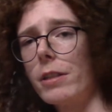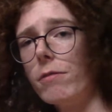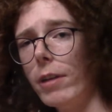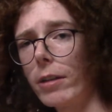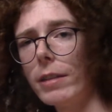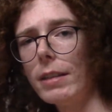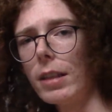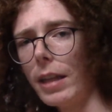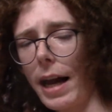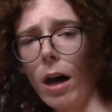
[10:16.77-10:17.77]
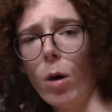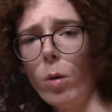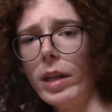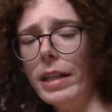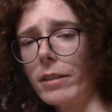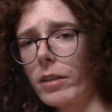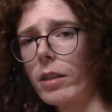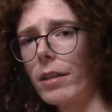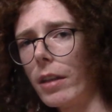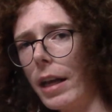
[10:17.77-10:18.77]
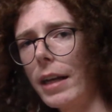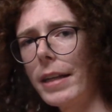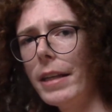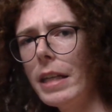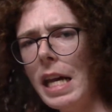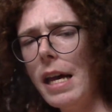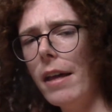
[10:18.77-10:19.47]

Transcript: is very loud and clacky.